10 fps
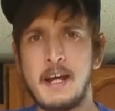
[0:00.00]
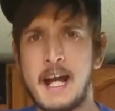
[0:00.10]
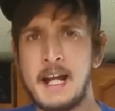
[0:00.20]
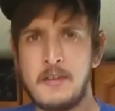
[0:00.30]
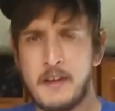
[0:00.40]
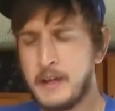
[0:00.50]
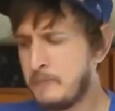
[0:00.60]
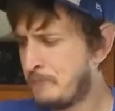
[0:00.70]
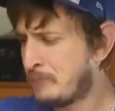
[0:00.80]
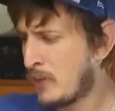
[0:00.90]
anything,
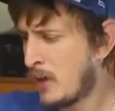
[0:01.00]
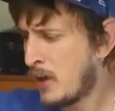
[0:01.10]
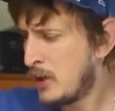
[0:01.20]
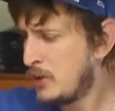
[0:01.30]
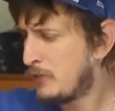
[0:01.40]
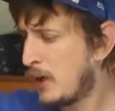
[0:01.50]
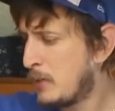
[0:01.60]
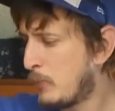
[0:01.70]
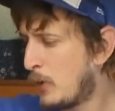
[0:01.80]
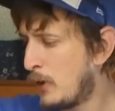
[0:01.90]
you've got to
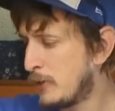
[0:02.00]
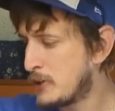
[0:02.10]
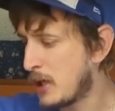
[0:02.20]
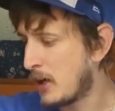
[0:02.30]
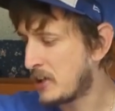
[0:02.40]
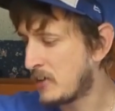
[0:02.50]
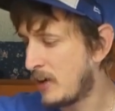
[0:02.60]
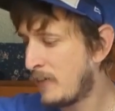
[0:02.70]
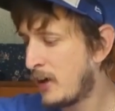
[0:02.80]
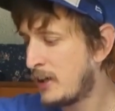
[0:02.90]
boil the jars. So
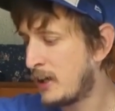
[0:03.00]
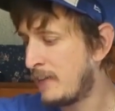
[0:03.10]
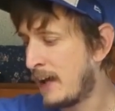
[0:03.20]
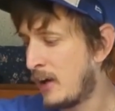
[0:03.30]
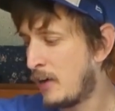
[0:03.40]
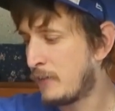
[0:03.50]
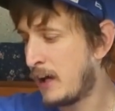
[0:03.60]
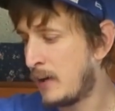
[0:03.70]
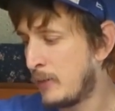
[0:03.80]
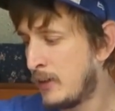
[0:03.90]
I've already done that off
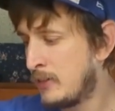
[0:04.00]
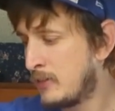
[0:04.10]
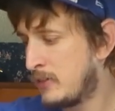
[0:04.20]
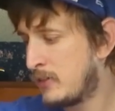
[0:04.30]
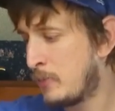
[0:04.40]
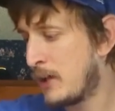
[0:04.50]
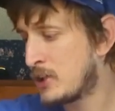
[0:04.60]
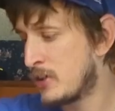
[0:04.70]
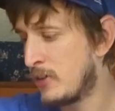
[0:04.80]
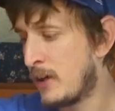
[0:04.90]
camera to make
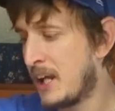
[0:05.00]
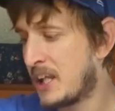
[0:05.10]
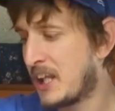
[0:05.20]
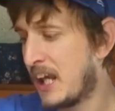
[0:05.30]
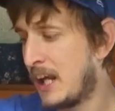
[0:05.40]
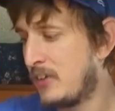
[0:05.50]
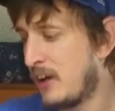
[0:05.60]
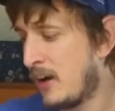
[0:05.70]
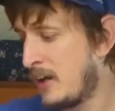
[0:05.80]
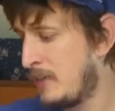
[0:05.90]
sure they're nice and
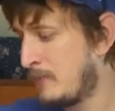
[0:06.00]
sanitary.